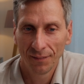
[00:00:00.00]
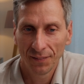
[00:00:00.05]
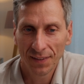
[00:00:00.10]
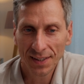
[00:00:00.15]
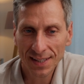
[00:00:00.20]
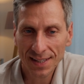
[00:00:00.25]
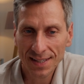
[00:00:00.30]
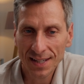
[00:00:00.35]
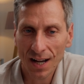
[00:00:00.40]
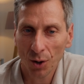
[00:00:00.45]

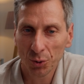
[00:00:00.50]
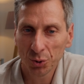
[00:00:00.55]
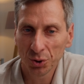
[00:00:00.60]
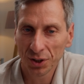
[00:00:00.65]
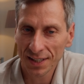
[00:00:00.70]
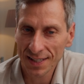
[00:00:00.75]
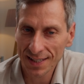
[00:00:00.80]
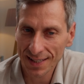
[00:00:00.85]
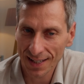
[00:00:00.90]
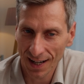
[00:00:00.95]
This is how you
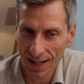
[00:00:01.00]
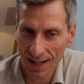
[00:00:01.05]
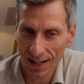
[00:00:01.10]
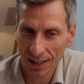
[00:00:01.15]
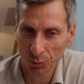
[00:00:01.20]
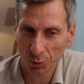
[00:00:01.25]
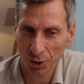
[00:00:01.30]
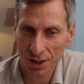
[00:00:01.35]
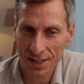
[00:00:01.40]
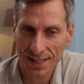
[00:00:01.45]

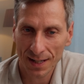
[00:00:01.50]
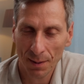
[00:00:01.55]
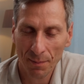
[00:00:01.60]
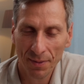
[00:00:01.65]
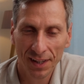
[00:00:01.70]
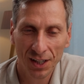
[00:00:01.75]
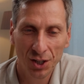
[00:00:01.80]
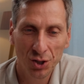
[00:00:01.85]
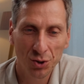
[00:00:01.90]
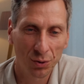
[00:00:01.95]
decide what
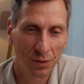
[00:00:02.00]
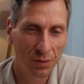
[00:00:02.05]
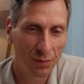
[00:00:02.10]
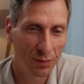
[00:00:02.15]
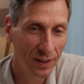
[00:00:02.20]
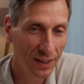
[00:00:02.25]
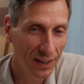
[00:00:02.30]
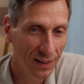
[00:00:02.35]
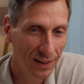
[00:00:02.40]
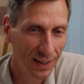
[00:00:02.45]
something should
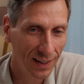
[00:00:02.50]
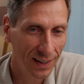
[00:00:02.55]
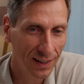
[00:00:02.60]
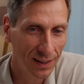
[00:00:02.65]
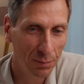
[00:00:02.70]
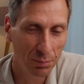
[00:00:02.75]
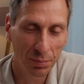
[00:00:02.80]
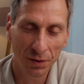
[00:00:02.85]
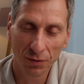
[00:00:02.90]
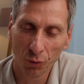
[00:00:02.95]
feel
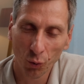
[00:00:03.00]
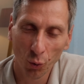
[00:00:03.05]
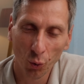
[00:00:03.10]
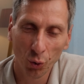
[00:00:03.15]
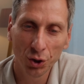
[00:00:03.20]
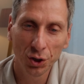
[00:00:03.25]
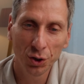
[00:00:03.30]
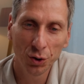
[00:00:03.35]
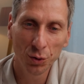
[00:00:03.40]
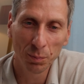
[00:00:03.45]
like
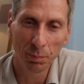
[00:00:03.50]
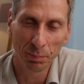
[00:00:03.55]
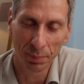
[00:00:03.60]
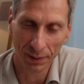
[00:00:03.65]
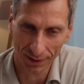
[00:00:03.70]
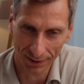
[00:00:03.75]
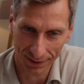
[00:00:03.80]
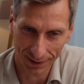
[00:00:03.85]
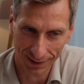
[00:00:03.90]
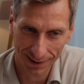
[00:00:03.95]
before you
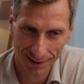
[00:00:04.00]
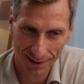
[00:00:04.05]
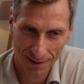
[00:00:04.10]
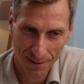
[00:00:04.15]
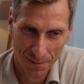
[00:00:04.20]
build it.